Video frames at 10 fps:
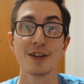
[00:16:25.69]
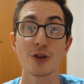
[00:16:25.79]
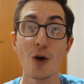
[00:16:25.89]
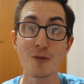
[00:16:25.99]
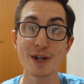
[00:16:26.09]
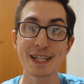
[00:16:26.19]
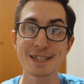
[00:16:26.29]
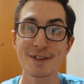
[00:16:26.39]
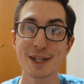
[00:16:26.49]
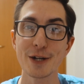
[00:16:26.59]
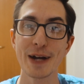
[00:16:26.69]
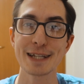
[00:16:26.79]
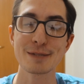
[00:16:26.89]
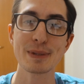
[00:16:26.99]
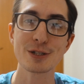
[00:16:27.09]
So hopefully this video
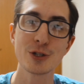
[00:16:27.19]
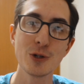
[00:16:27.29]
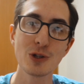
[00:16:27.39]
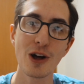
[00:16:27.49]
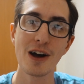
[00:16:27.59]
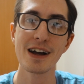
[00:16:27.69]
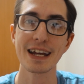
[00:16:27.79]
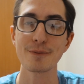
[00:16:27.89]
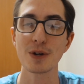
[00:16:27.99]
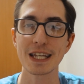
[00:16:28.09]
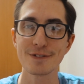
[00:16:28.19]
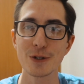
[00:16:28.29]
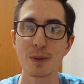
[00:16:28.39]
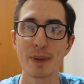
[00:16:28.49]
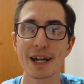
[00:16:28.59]
hasn't been too long and will give
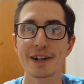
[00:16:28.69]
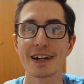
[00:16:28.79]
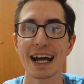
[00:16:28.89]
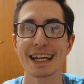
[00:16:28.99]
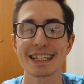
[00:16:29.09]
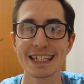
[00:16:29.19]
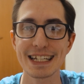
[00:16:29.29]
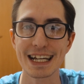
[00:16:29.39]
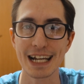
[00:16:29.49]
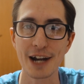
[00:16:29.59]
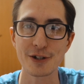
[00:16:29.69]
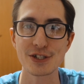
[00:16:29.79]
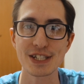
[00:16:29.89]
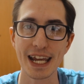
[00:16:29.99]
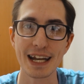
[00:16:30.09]
you a better idea and
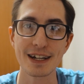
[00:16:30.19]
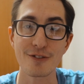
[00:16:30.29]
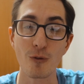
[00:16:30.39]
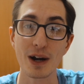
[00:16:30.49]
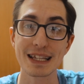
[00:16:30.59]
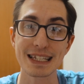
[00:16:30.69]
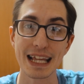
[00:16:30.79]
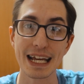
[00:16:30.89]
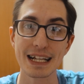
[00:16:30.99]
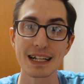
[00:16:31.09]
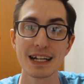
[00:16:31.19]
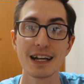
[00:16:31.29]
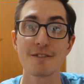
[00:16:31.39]
understanding of what it's like